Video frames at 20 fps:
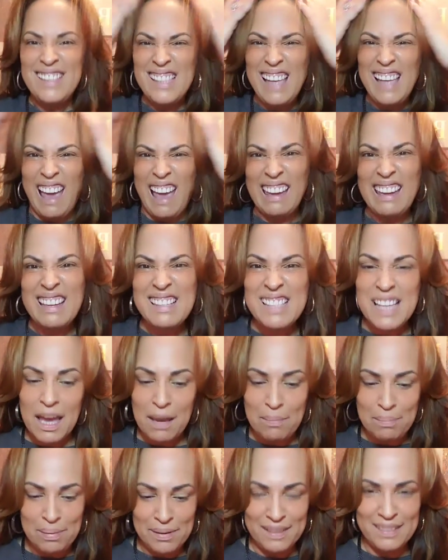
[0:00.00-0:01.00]
Skanky
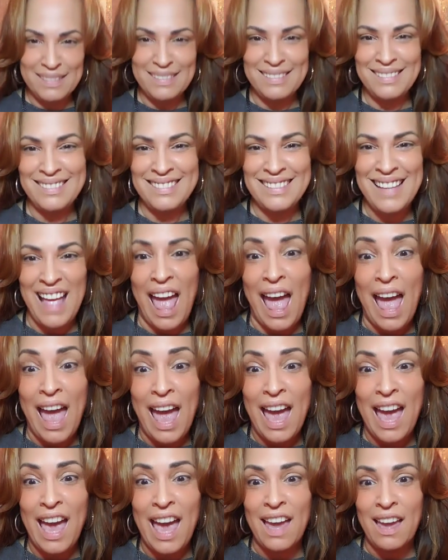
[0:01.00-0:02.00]
tip?
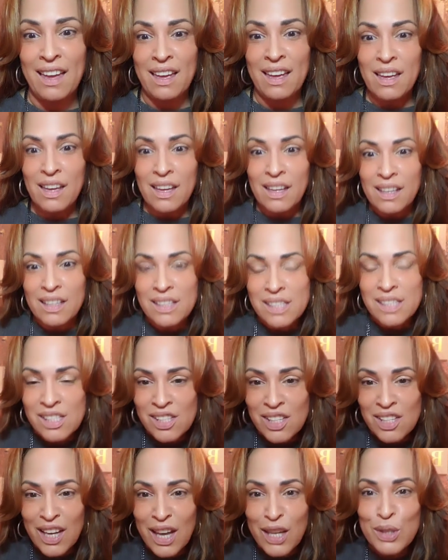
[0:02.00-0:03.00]
Hey, a
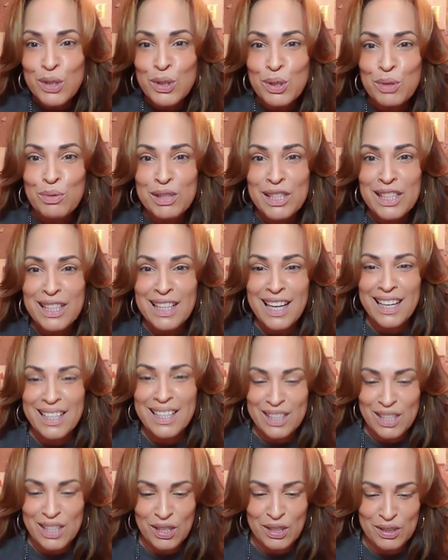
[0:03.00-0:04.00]
sister got to do what she got to
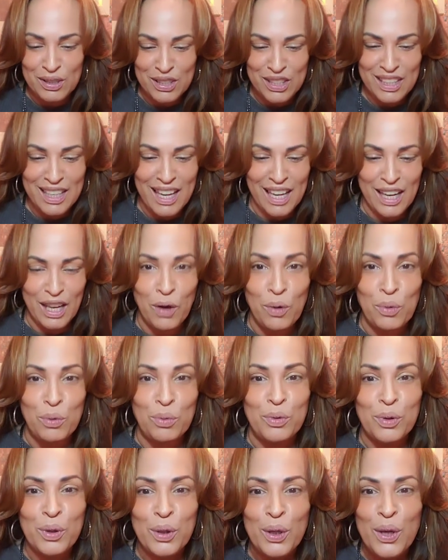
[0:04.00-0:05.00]
do. She got to
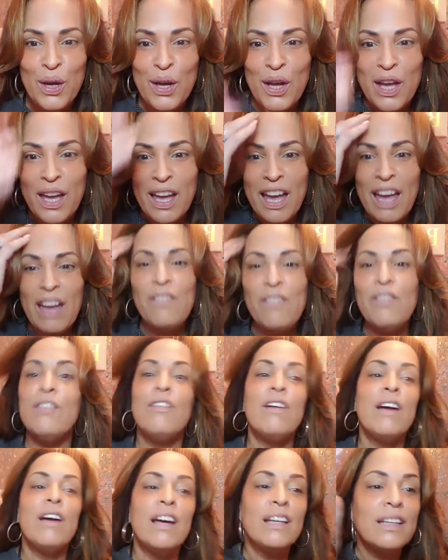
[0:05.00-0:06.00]
do. Hey,
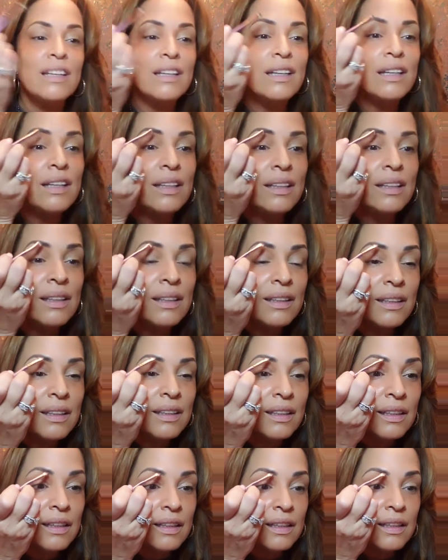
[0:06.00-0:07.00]
Veronica.
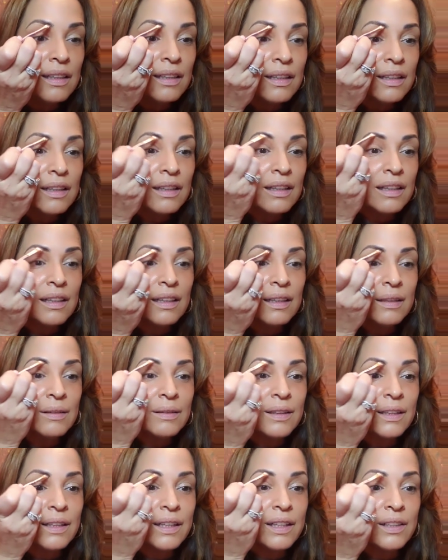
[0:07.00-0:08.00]
How
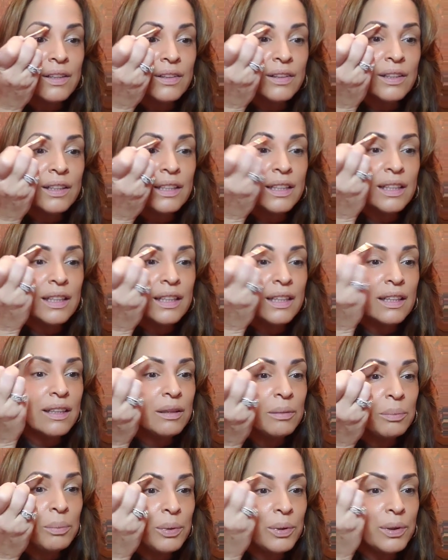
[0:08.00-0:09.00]
are you, honey?
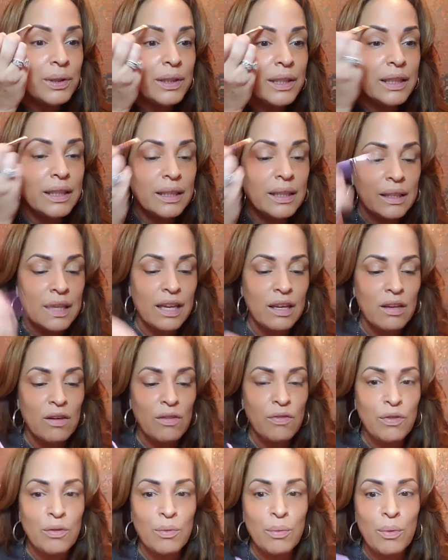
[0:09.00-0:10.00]
Good morning. Thank you
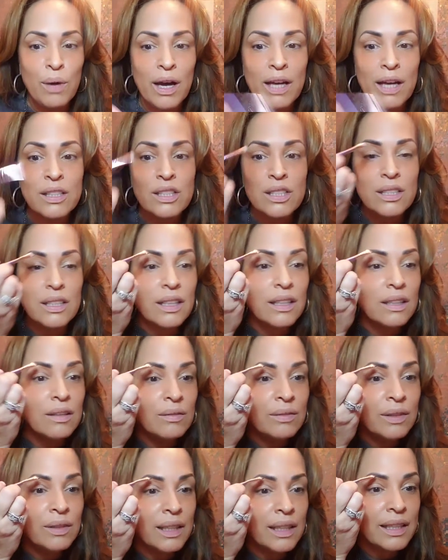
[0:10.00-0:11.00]
for watching.
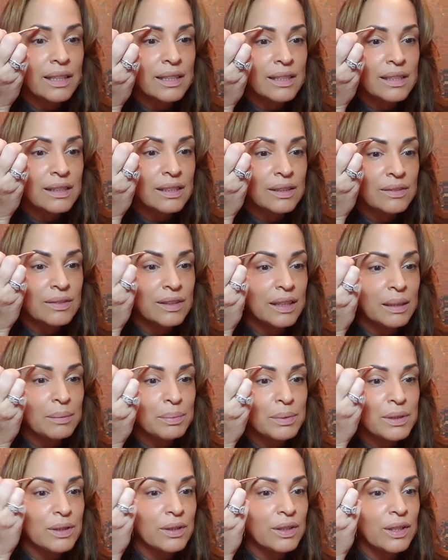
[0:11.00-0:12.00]
What are you guys doing up
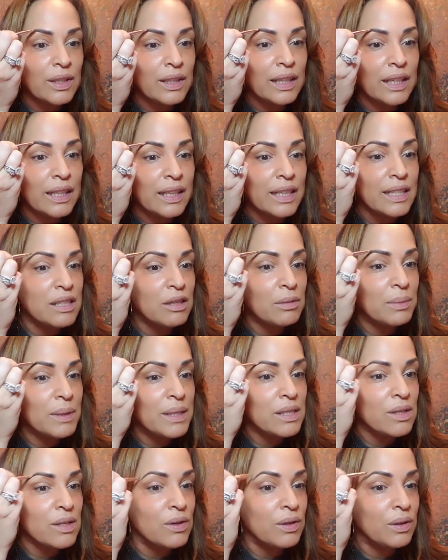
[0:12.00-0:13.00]
so early? I guess
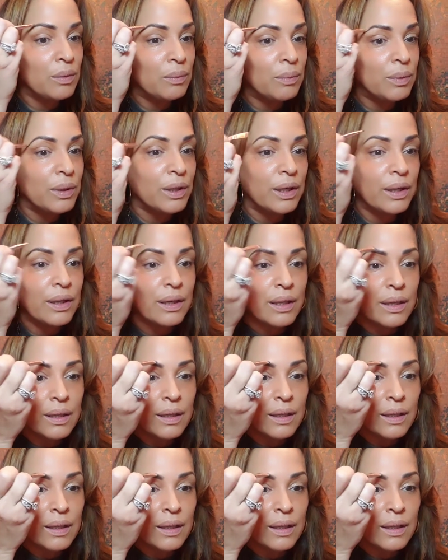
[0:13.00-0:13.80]
everybody's going to work.